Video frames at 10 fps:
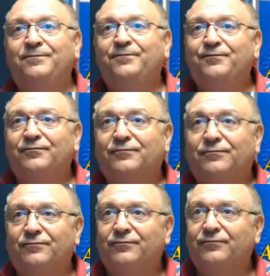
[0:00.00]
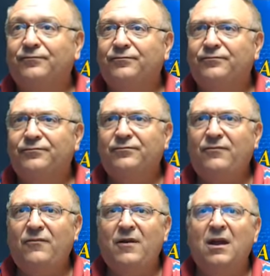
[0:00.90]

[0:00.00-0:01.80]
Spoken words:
Nothing is said.